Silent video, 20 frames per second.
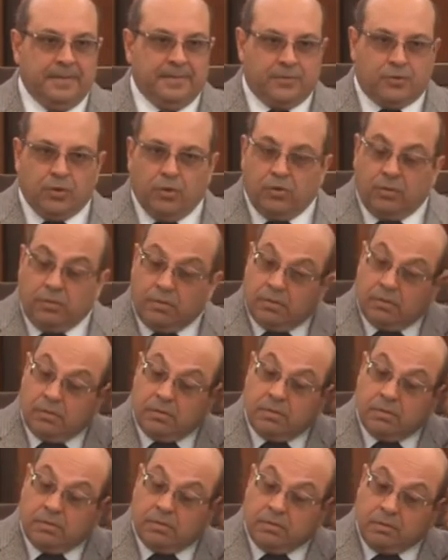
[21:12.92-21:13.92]
So
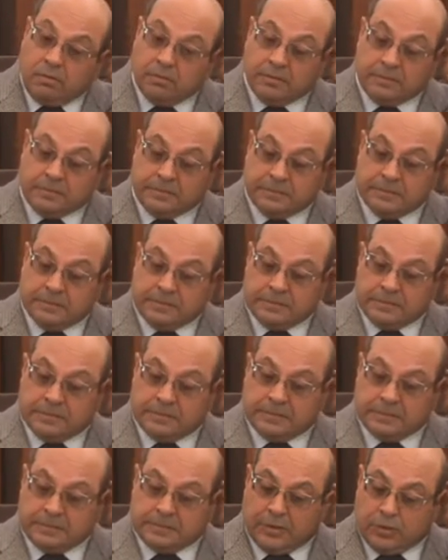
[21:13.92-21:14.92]

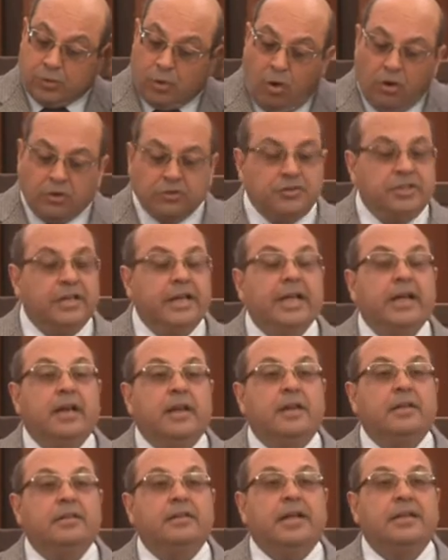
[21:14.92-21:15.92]
the courts in
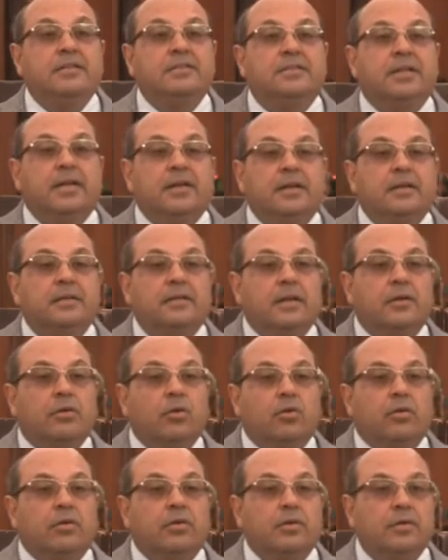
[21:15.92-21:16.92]
England then said that,
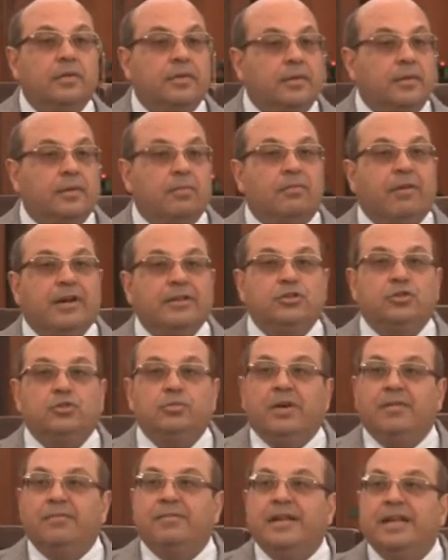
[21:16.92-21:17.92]
look, once you
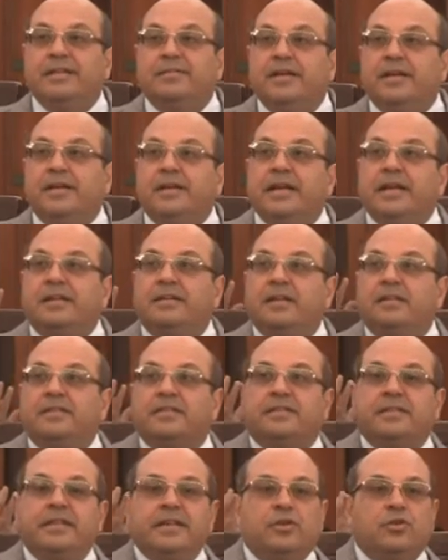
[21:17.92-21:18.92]
have designated
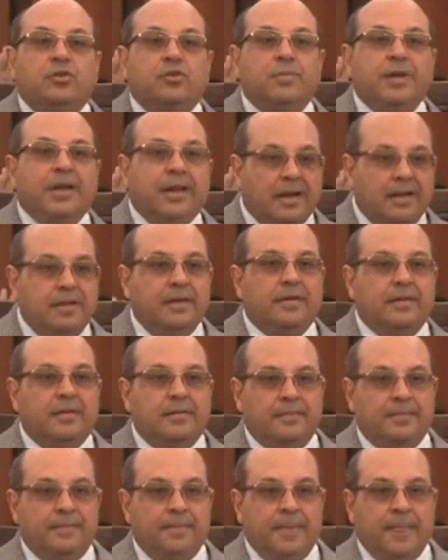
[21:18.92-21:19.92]
seat to be London,
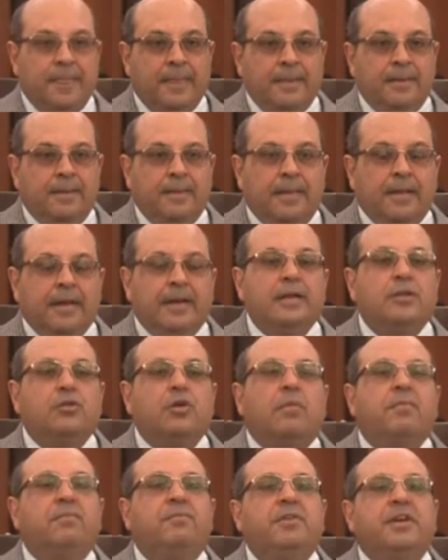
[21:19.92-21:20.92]
it is
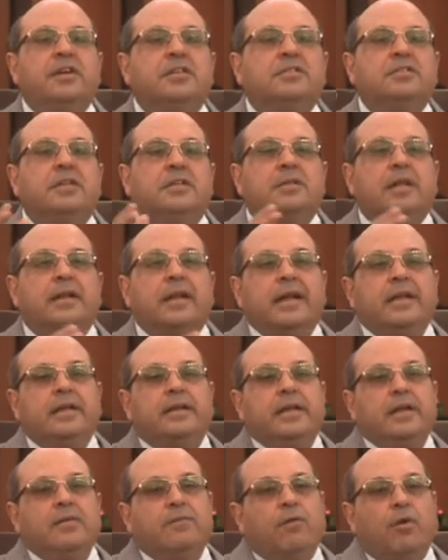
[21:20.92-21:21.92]
obvious that the
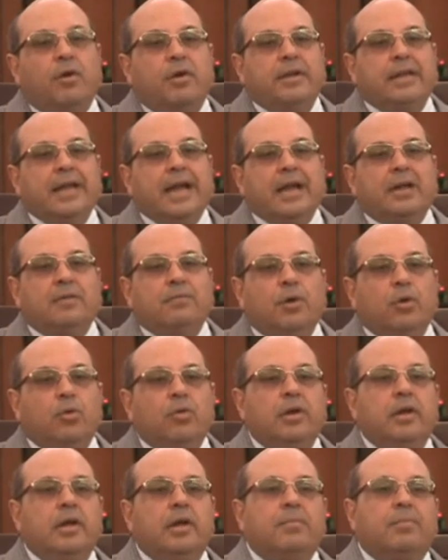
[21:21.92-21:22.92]
1940 Act will
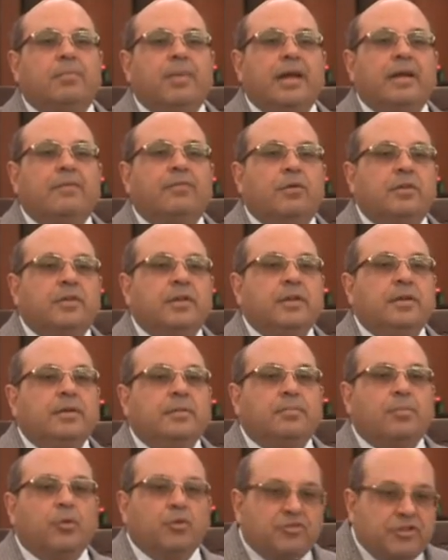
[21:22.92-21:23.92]
only apply for the
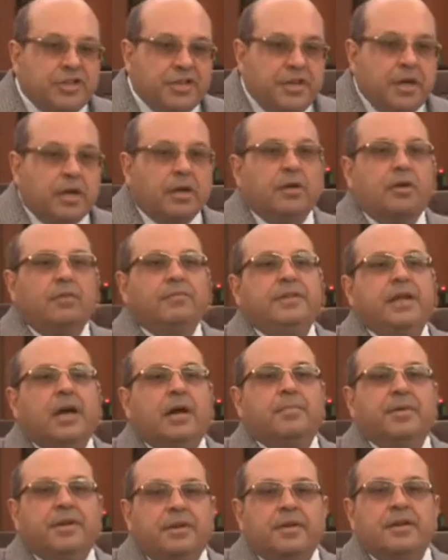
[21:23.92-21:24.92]
procedure of the
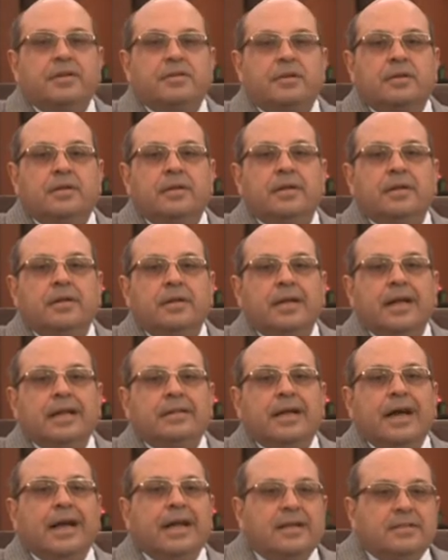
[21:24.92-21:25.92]
arbitration. At
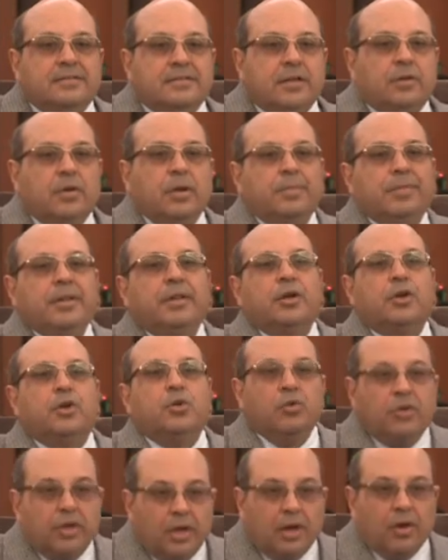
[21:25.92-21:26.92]
the highest, it will be the
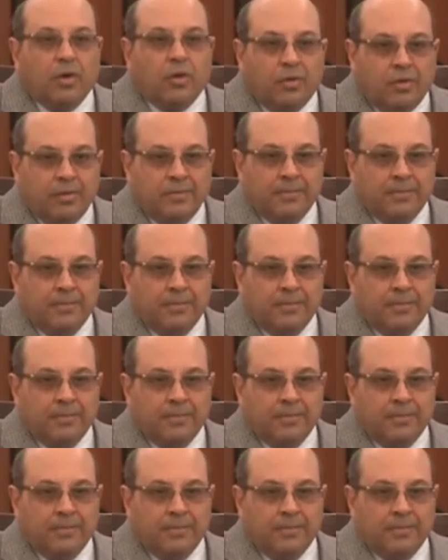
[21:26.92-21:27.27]
curial law